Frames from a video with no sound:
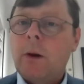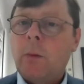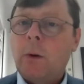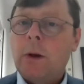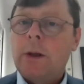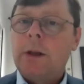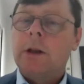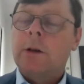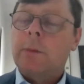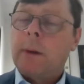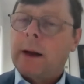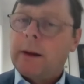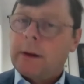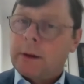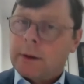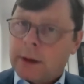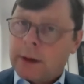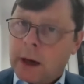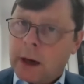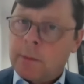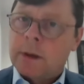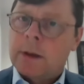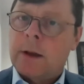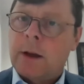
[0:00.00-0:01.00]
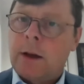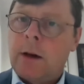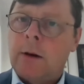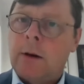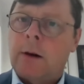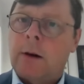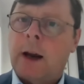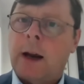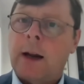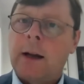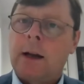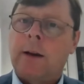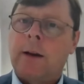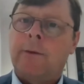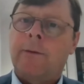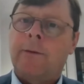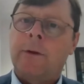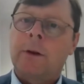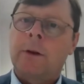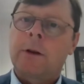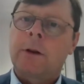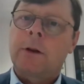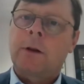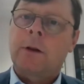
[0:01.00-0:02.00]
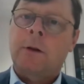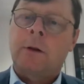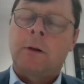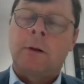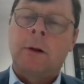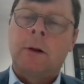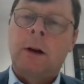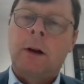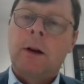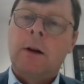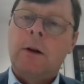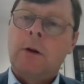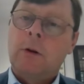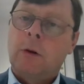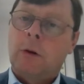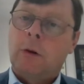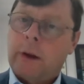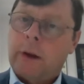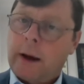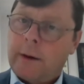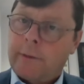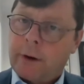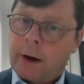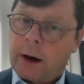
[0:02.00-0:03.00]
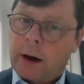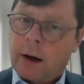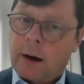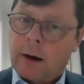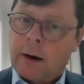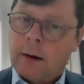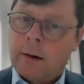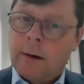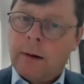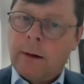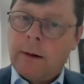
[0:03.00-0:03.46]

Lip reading: which is about the same as the UK difference to North Africa.